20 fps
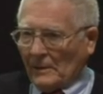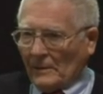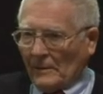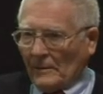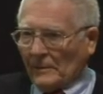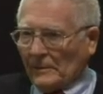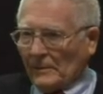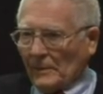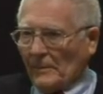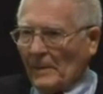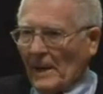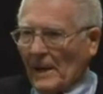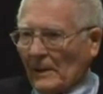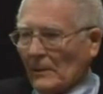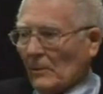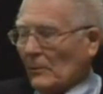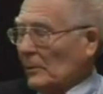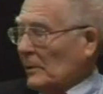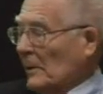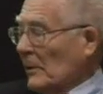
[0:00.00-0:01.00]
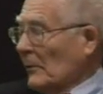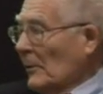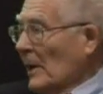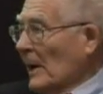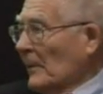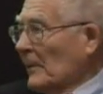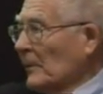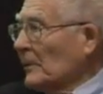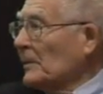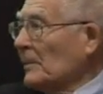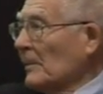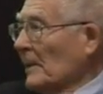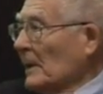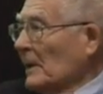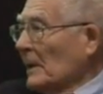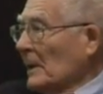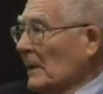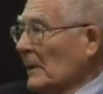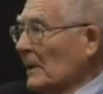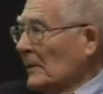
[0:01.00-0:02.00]
There was a man called Lorenz
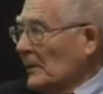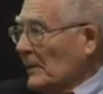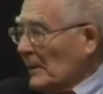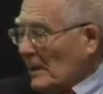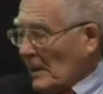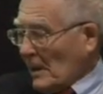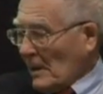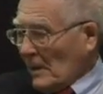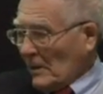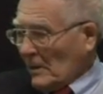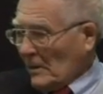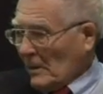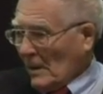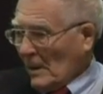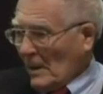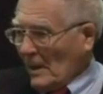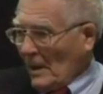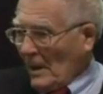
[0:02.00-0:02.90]
many years ago